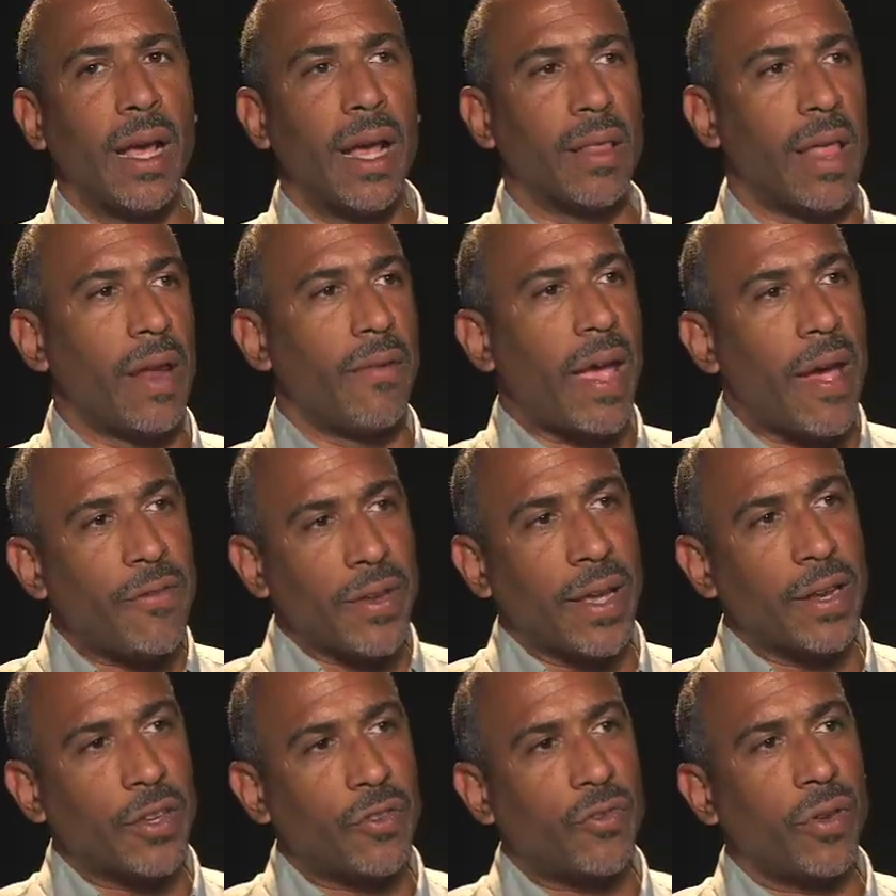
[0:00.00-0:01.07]
a lot of heavy
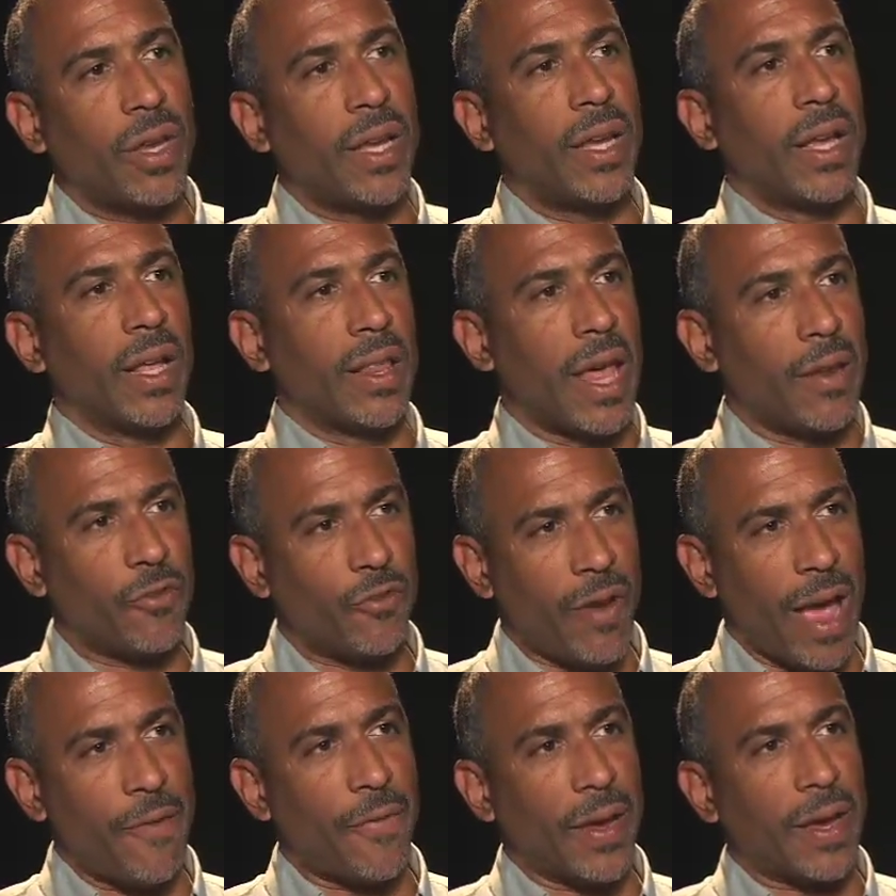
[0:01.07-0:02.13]
industry, a lot of
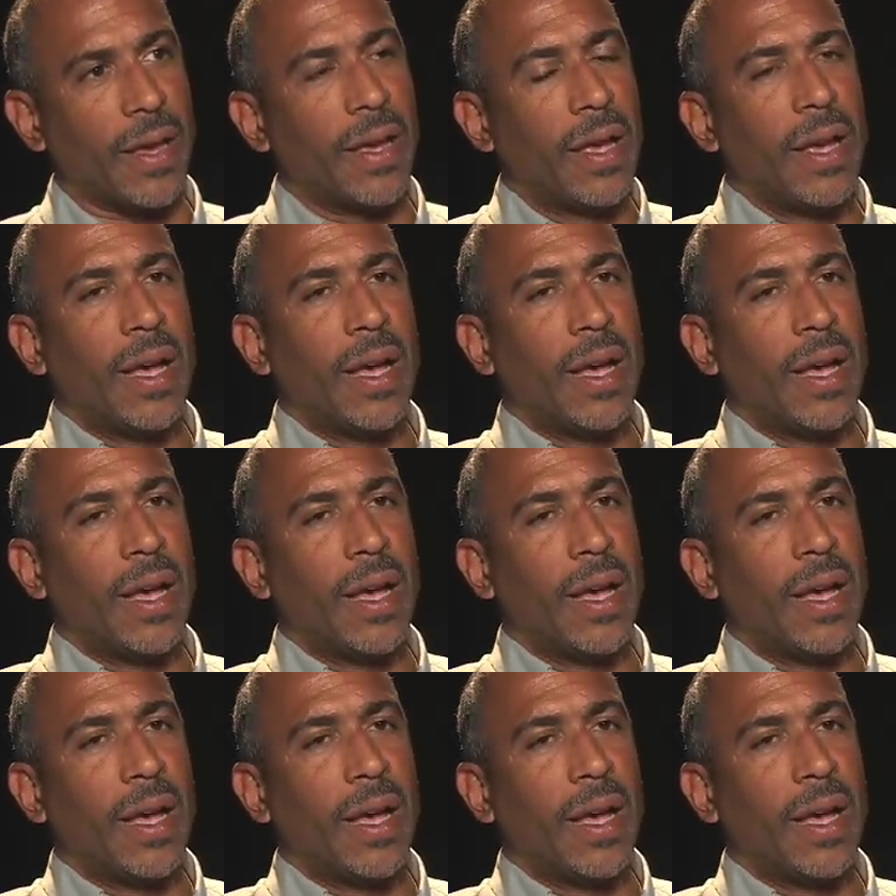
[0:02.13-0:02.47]
traffic.